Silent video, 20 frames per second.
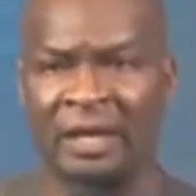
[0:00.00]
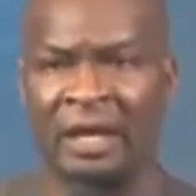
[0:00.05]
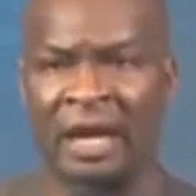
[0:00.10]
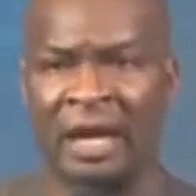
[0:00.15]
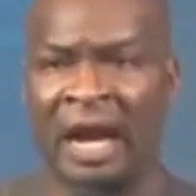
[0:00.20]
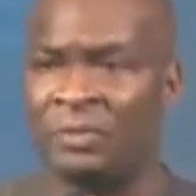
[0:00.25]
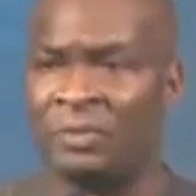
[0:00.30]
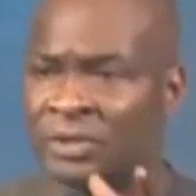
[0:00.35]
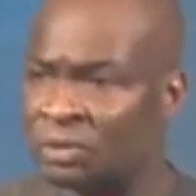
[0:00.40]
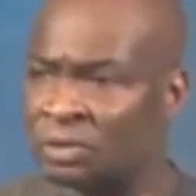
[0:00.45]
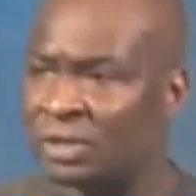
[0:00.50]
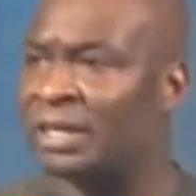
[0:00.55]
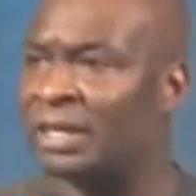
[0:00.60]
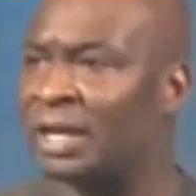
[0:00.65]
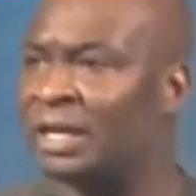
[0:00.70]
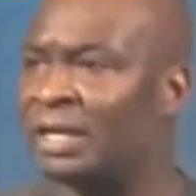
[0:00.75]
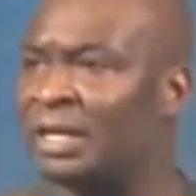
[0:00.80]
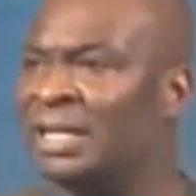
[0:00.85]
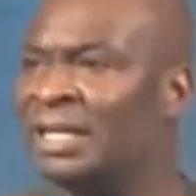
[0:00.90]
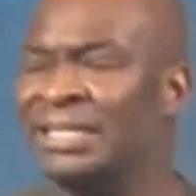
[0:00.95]
Are we together?
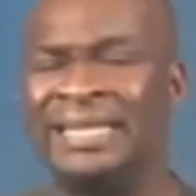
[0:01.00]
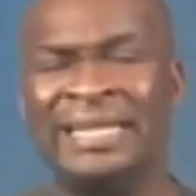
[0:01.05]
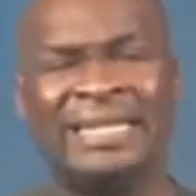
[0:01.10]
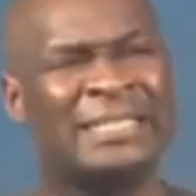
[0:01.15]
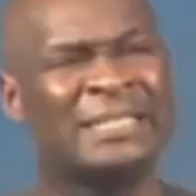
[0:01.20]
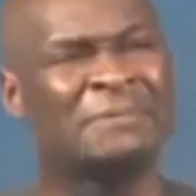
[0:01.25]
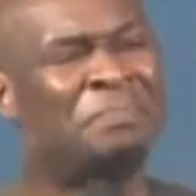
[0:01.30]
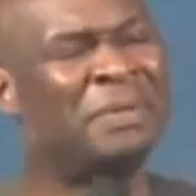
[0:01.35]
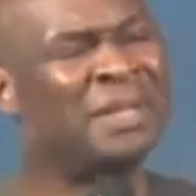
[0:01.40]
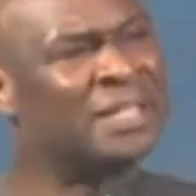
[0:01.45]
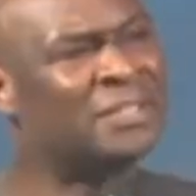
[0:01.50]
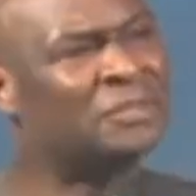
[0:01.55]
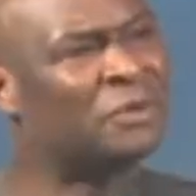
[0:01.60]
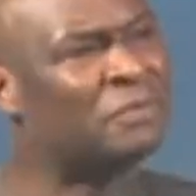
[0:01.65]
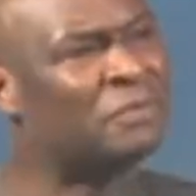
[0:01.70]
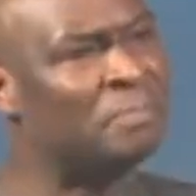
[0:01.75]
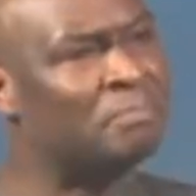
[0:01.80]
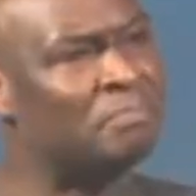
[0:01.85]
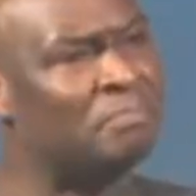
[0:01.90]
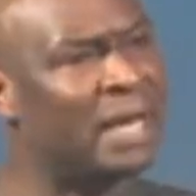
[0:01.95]
This spirit of
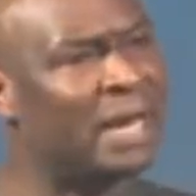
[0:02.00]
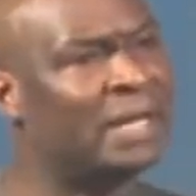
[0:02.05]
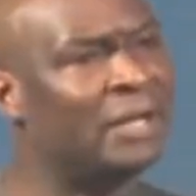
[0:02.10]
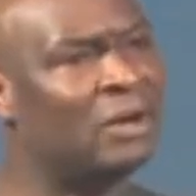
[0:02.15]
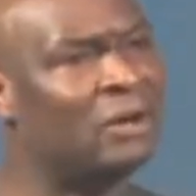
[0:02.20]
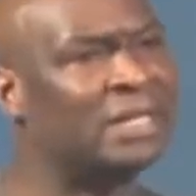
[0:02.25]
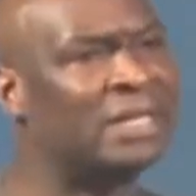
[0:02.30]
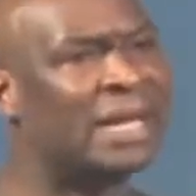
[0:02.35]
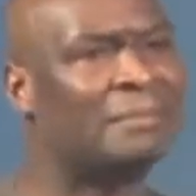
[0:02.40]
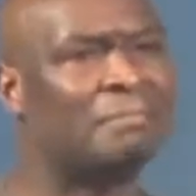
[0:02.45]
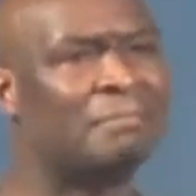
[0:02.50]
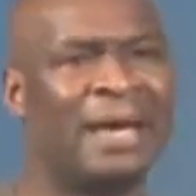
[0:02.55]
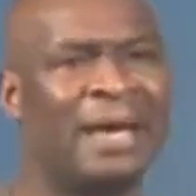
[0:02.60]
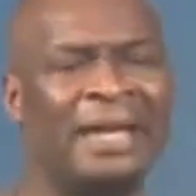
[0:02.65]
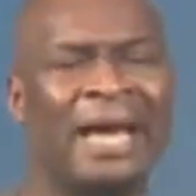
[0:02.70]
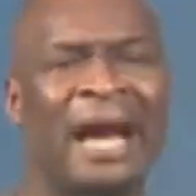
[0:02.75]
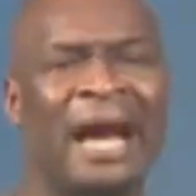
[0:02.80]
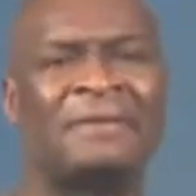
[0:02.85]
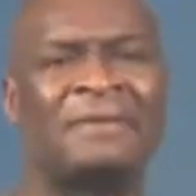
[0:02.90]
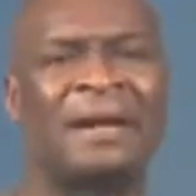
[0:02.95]
rebellion that many
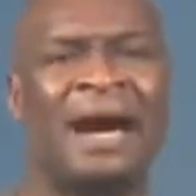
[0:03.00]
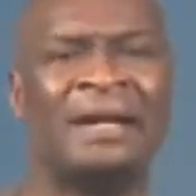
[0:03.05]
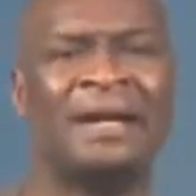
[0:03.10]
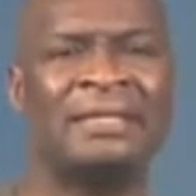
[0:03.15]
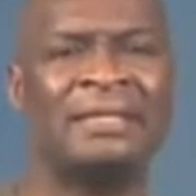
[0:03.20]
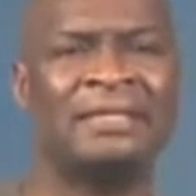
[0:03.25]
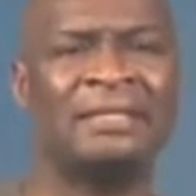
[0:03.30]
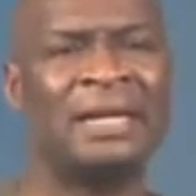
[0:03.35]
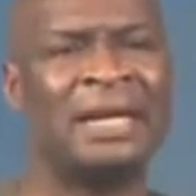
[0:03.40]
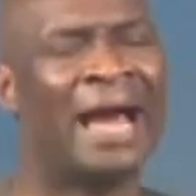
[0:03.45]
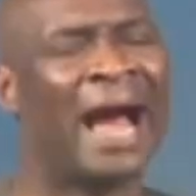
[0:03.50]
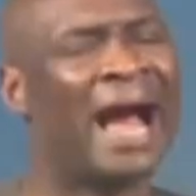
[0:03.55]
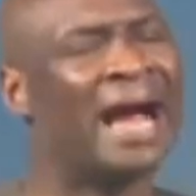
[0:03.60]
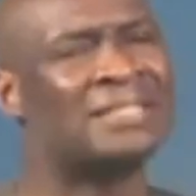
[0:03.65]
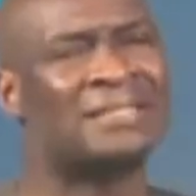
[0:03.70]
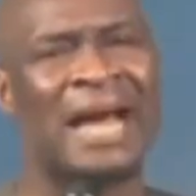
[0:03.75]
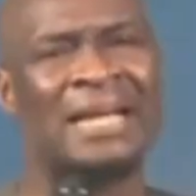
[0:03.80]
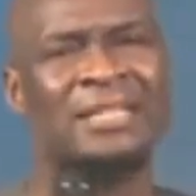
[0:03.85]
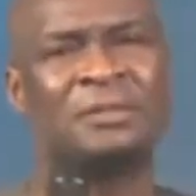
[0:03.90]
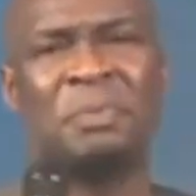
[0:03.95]
have carried
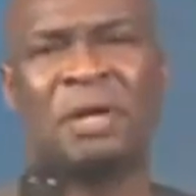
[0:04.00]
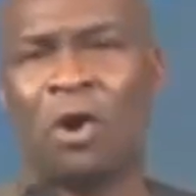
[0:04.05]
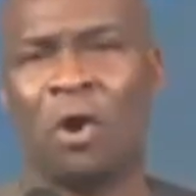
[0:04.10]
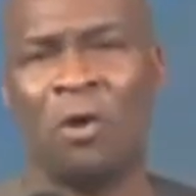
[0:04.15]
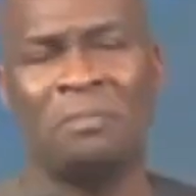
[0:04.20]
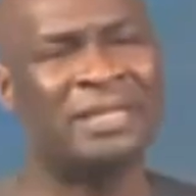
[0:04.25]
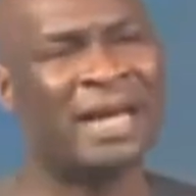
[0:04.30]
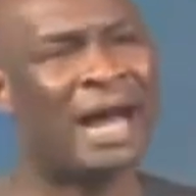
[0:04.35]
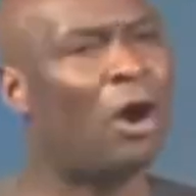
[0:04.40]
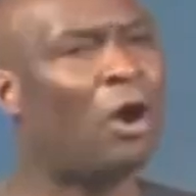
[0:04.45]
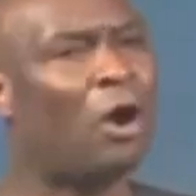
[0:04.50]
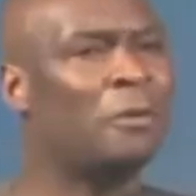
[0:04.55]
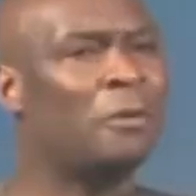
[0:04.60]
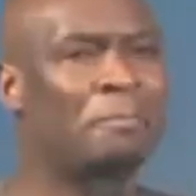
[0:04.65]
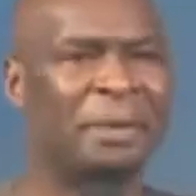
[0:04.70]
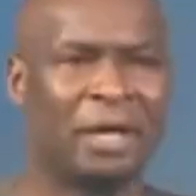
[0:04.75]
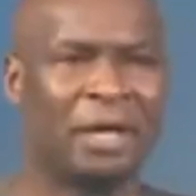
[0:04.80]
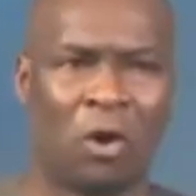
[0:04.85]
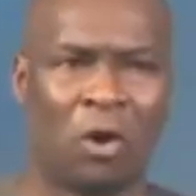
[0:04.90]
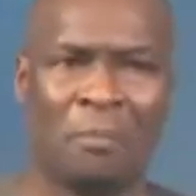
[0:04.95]
has become their
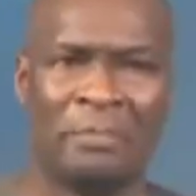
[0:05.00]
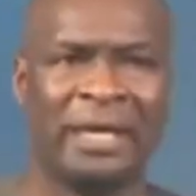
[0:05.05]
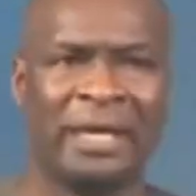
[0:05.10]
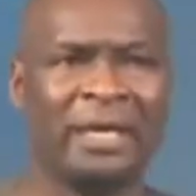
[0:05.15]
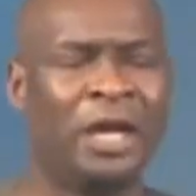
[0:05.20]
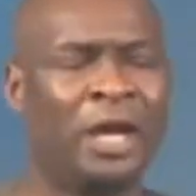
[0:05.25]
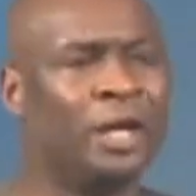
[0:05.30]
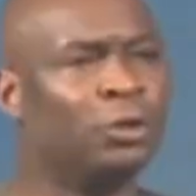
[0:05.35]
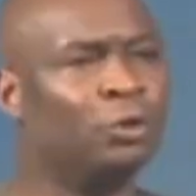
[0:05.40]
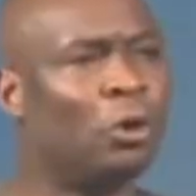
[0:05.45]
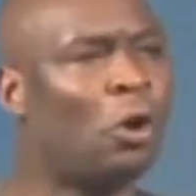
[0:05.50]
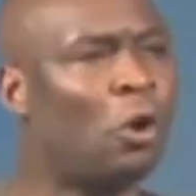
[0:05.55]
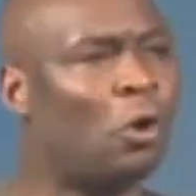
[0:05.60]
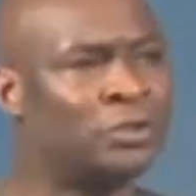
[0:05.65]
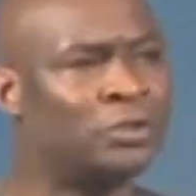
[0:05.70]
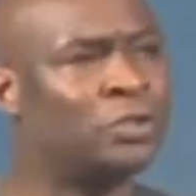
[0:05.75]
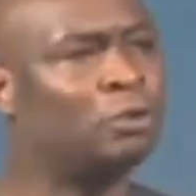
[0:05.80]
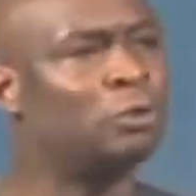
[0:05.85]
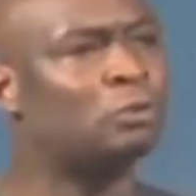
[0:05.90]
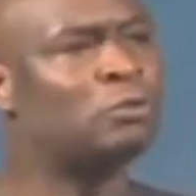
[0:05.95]
unbecoming. You
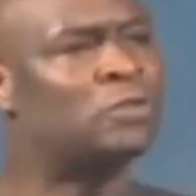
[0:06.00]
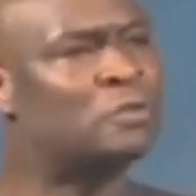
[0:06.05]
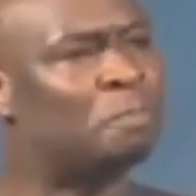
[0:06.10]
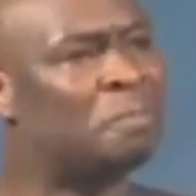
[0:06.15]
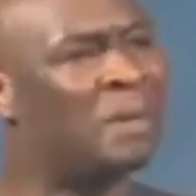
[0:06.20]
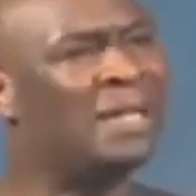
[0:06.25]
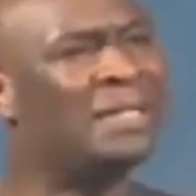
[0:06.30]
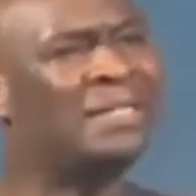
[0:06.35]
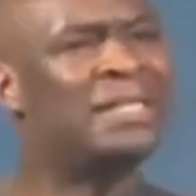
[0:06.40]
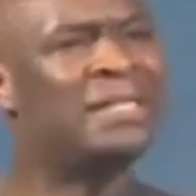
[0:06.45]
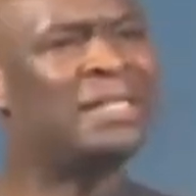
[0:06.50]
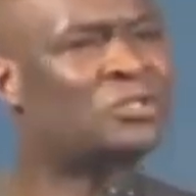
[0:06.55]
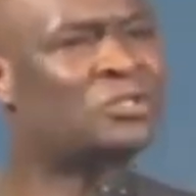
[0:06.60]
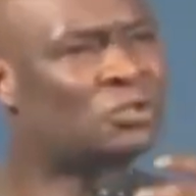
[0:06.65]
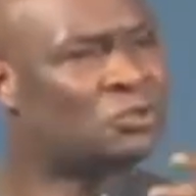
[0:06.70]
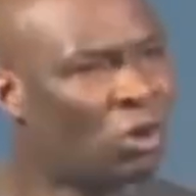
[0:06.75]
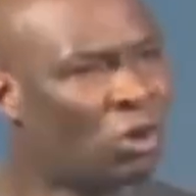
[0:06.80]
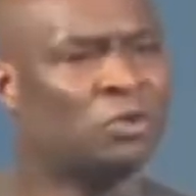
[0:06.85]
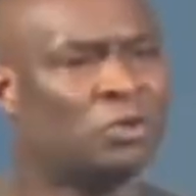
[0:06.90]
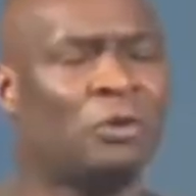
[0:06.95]
continue to spell
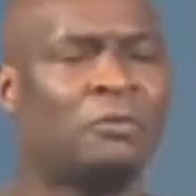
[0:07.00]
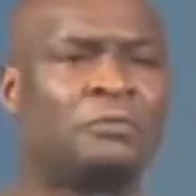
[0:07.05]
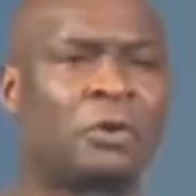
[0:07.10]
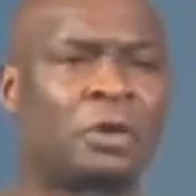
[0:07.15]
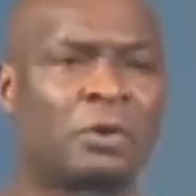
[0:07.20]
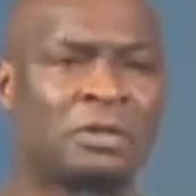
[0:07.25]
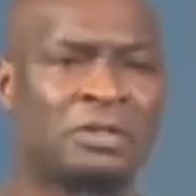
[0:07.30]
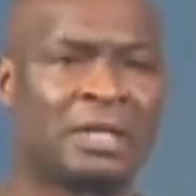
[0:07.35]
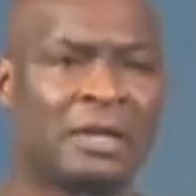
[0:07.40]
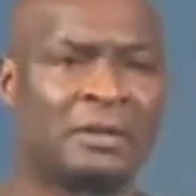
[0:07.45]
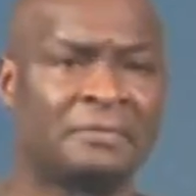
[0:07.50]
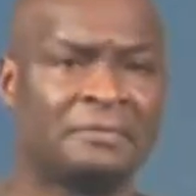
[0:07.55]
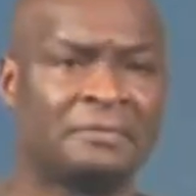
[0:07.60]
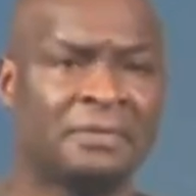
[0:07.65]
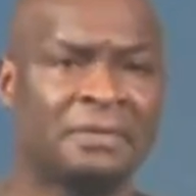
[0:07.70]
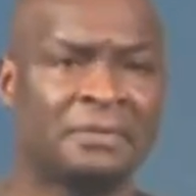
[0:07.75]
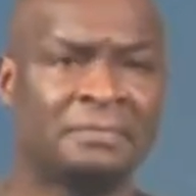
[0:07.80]
destruction for yourself.